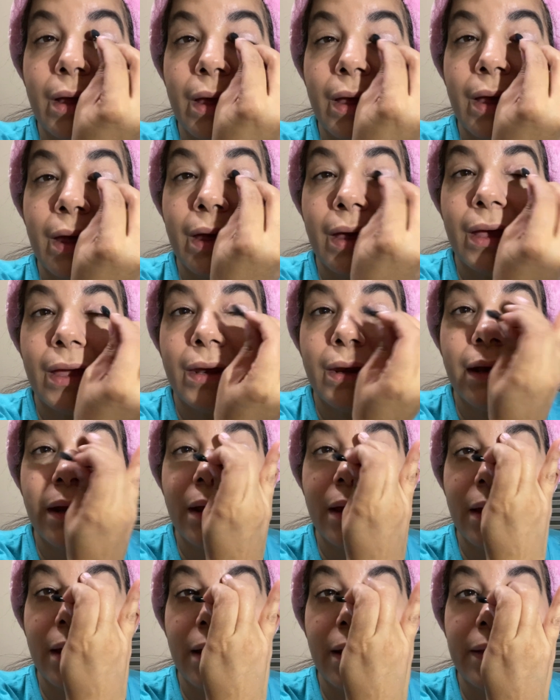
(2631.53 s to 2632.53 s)
And
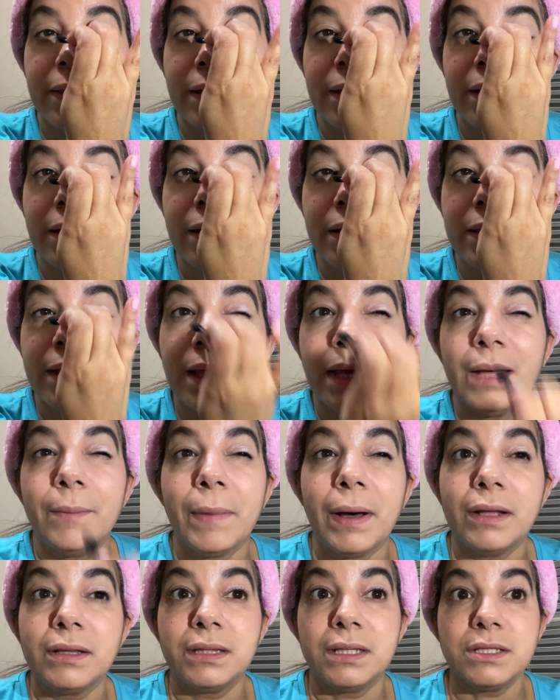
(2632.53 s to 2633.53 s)
the good thing
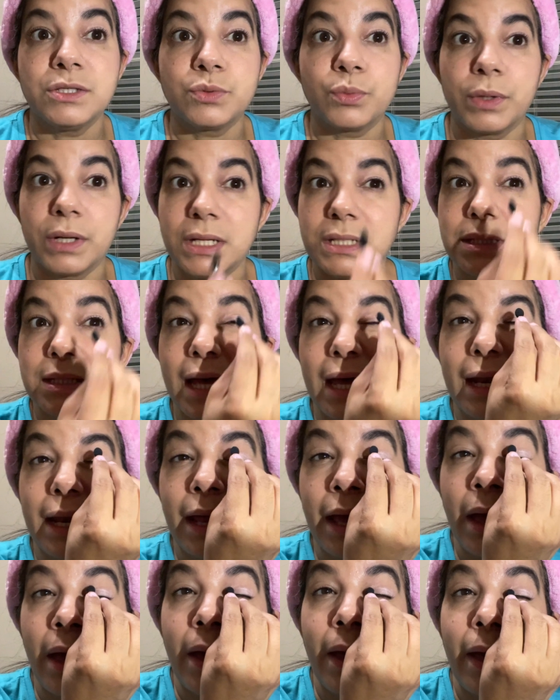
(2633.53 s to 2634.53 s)
about this one is that
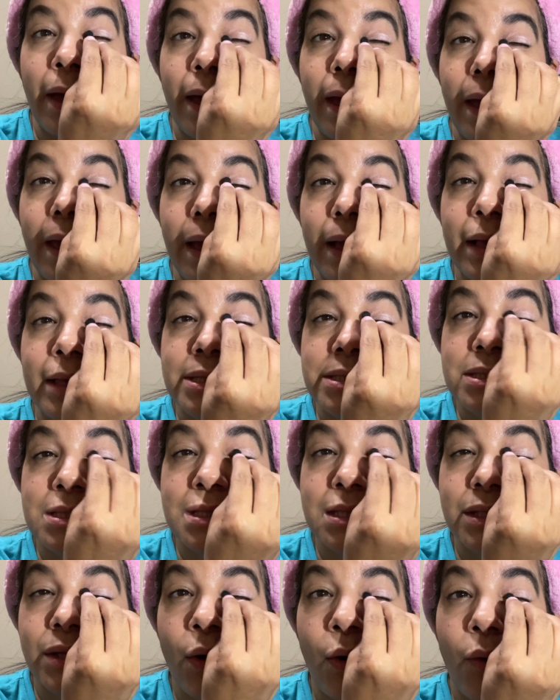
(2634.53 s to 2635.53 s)
it's
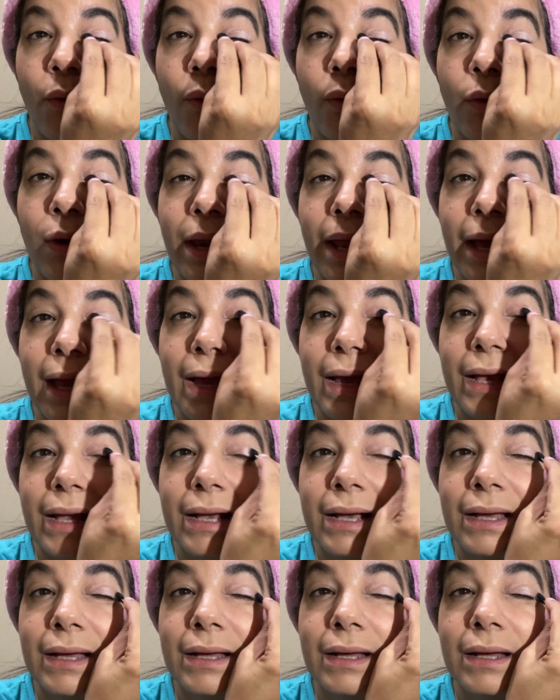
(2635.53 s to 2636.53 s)
so
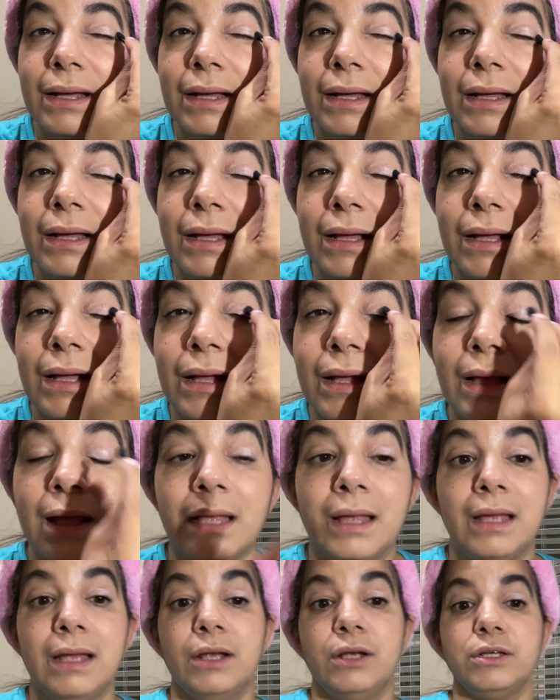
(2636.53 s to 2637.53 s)
like
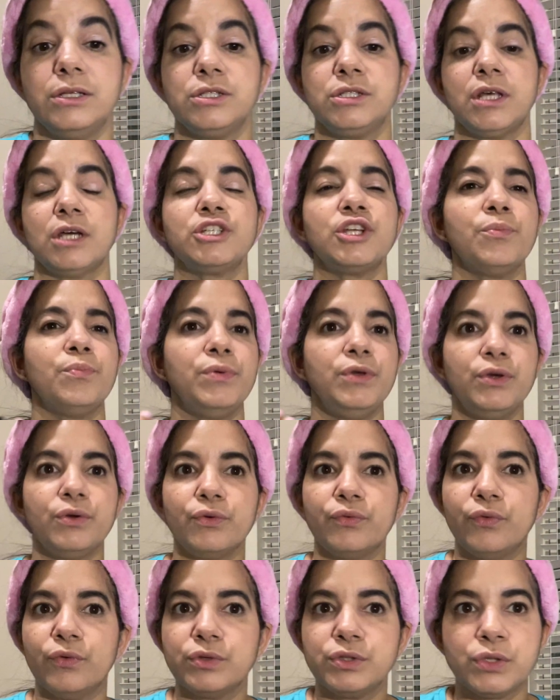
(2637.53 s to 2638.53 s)
such a
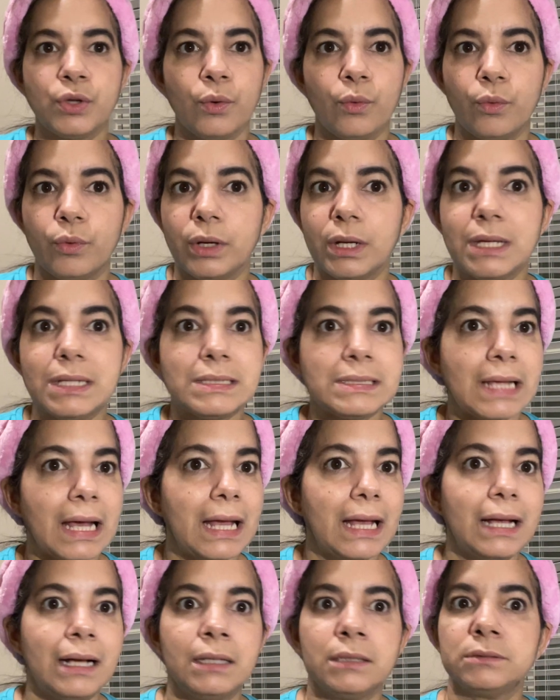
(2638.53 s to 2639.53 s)
beautiful tone. It's
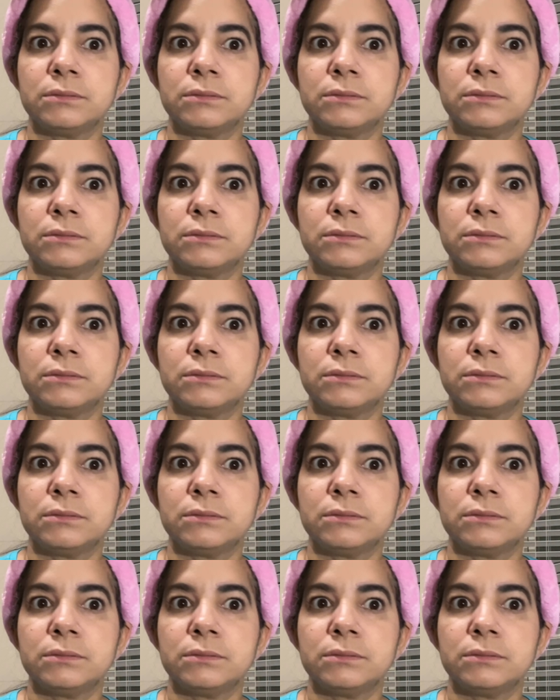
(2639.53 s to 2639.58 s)
like